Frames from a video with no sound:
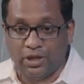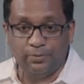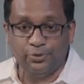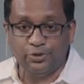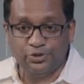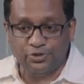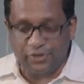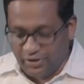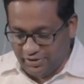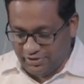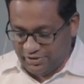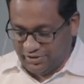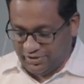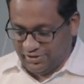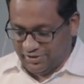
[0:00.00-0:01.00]
We look
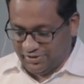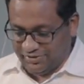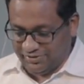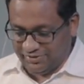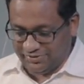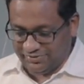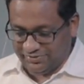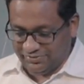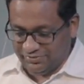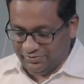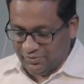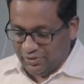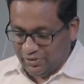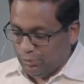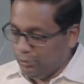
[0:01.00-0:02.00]
better on the outside
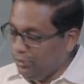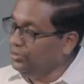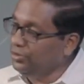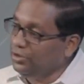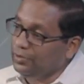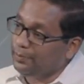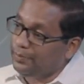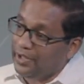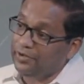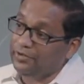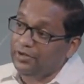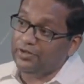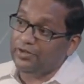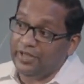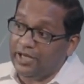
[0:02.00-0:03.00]
than we are on the
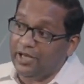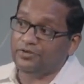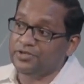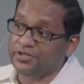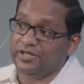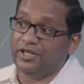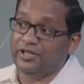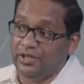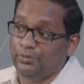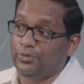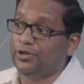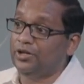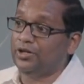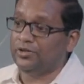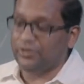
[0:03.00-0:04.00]
inside. If we
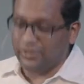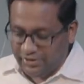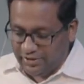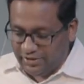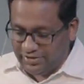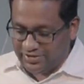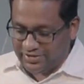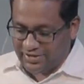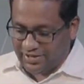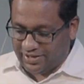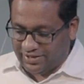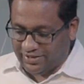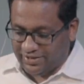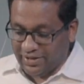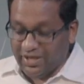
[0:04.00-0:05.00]
knew the naked
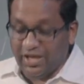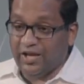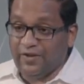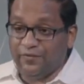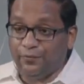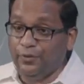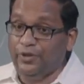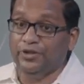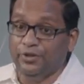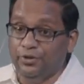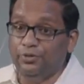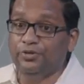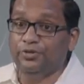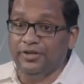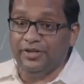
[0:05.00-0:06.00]
truth about each of
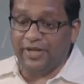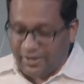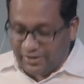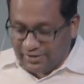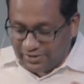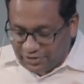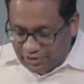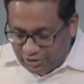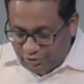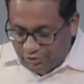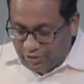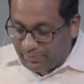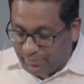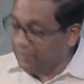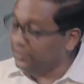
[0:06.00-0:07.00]
us, none of us would
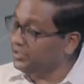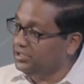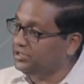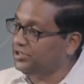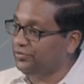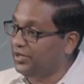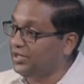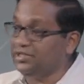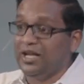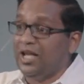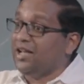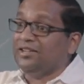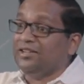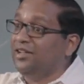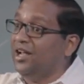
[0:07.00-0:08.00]
want to be around each other.
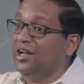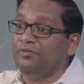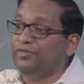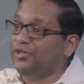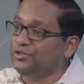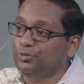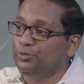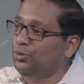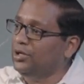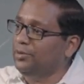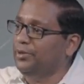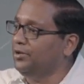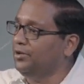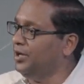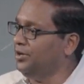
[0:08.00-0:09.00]
This
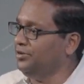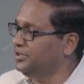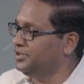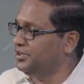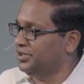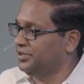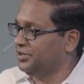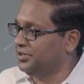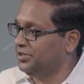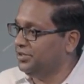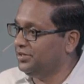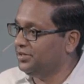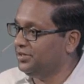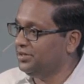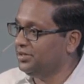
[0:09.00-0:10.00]
room would be empty week
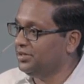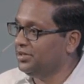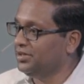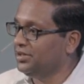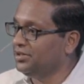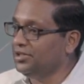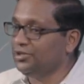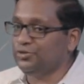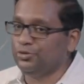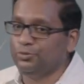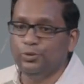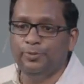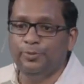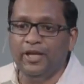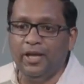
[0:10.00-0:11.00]
in and week out.
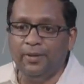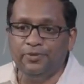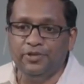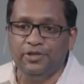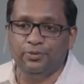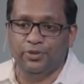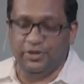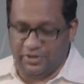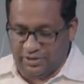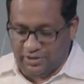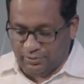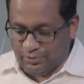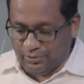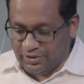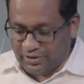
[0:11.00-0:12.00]
We'd be
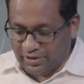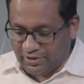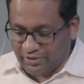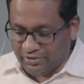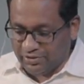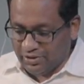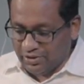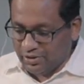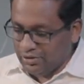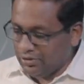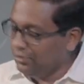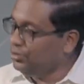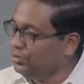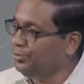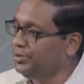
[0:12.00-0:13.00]
screaming, running from the
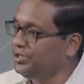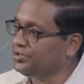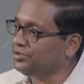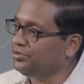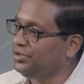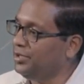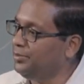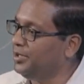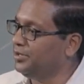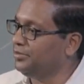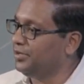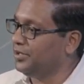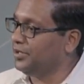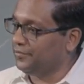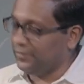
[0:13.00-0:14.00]
sanctuary, never
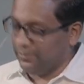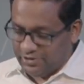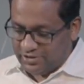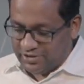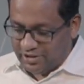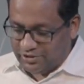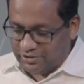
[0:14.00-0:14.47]
to return.